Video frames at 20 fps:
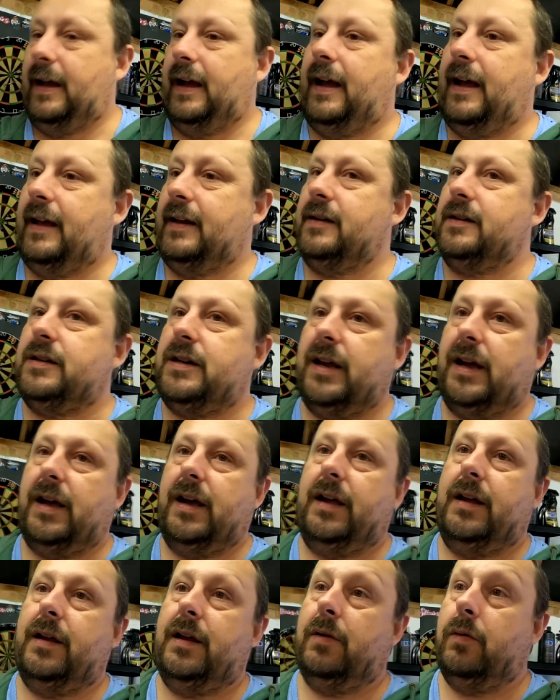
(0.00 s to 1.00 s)

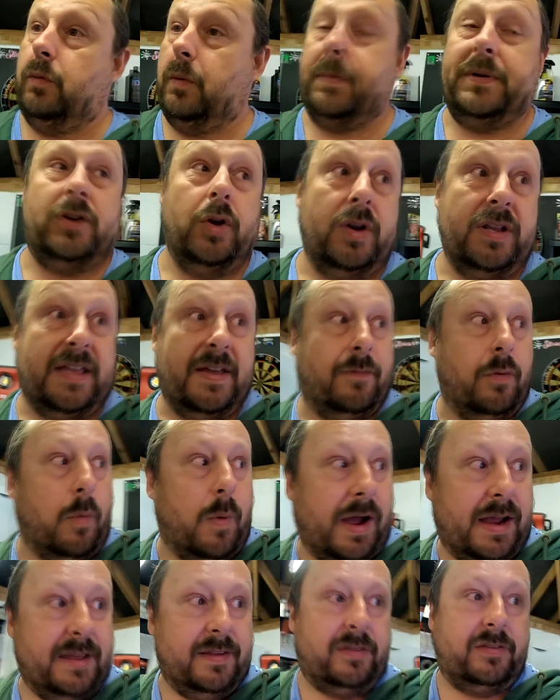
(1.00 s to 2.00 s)
we'll be doing
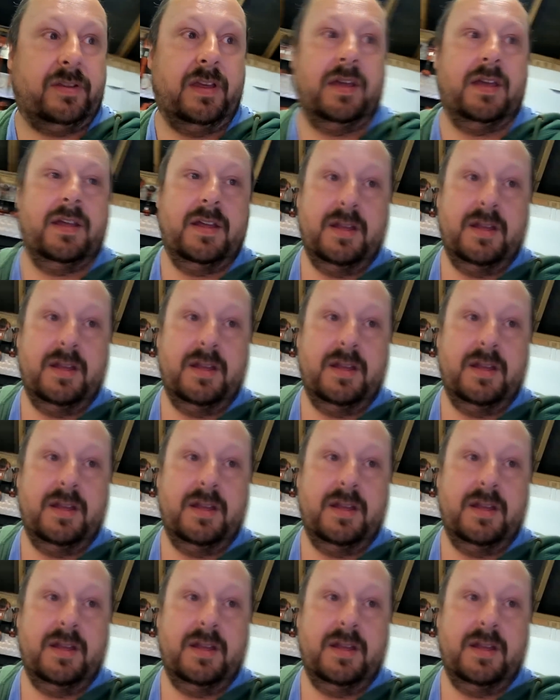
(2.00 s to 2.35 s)
giveaways.